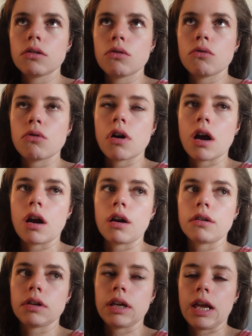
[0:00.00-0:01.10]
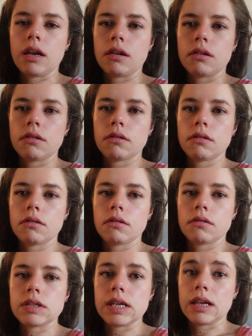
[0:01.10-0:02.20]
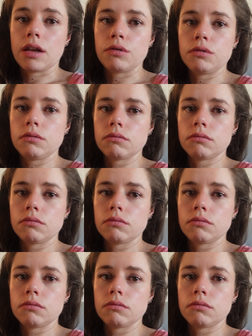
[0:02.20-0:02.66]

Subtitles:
or get it taken out,